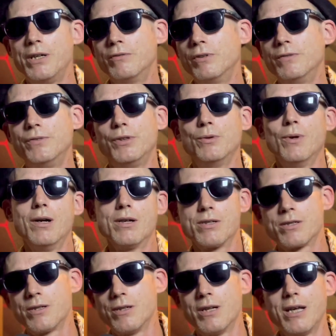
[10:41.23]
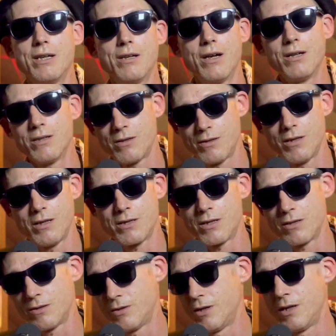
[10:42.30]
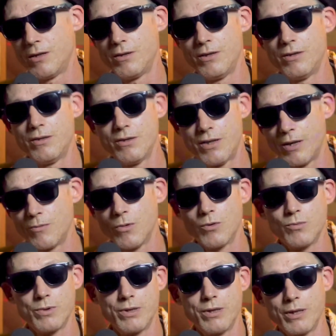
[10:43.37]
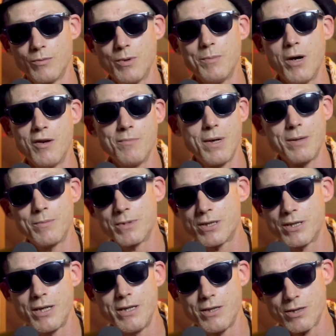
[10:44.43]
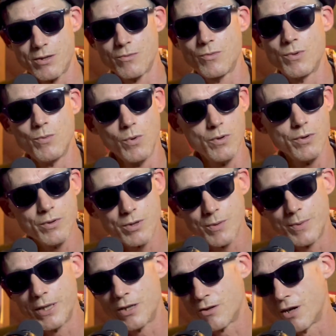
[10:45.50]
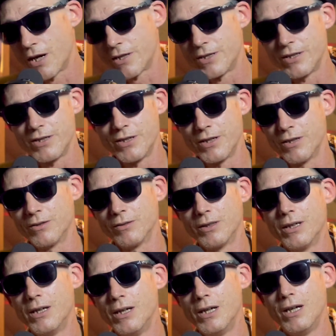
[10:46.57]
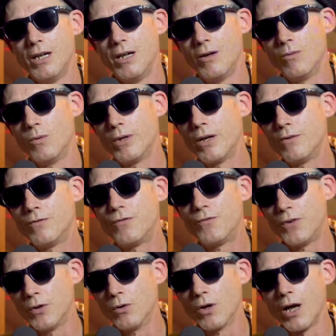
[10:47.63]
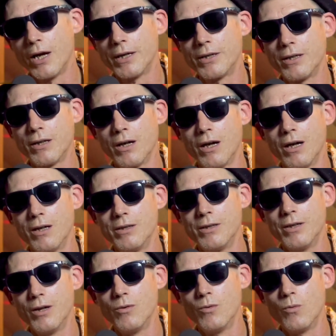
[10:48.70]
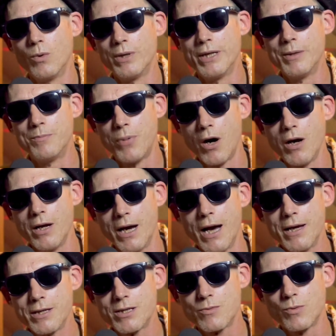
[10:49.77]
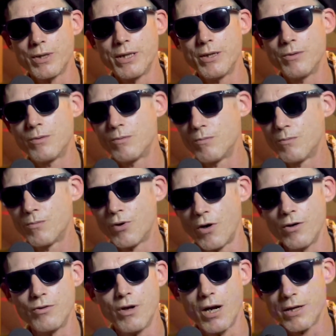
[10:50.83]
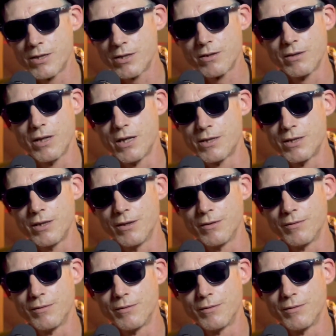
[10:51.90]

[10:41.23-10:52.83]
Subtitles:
review us and let us, you know, you can think what we think. We might make mistakes. We want to be corrected, you know. We don't feel like, you know, we need bias. We need progress. And that's it.